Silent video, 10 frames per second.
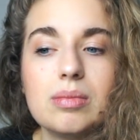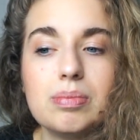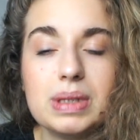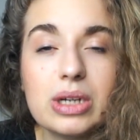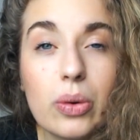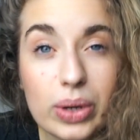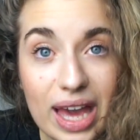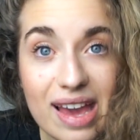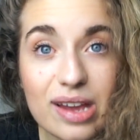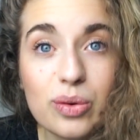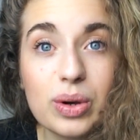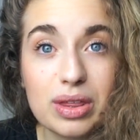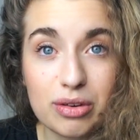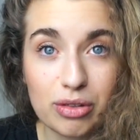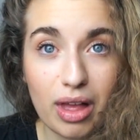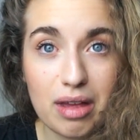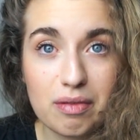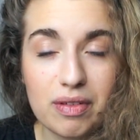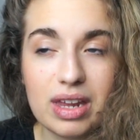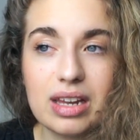be okay with your
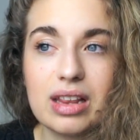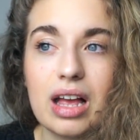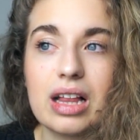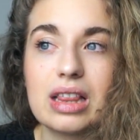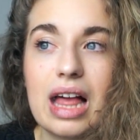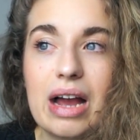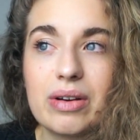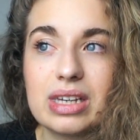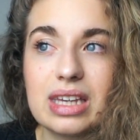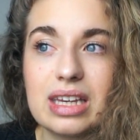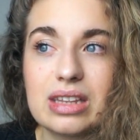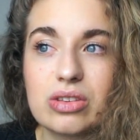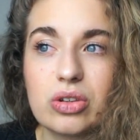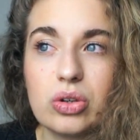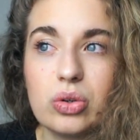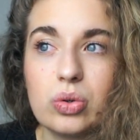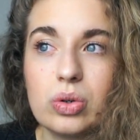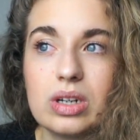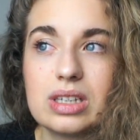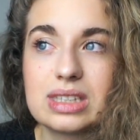life, and allowing it
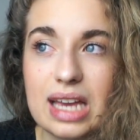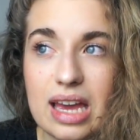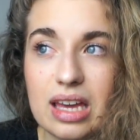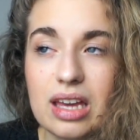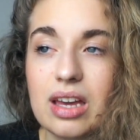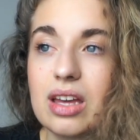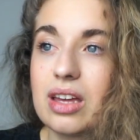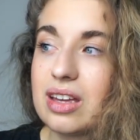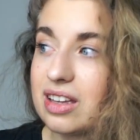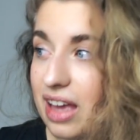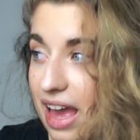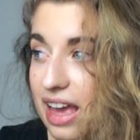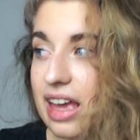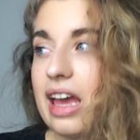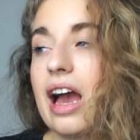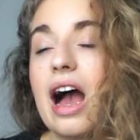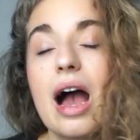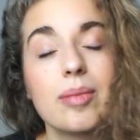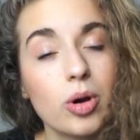to say, hey, I'm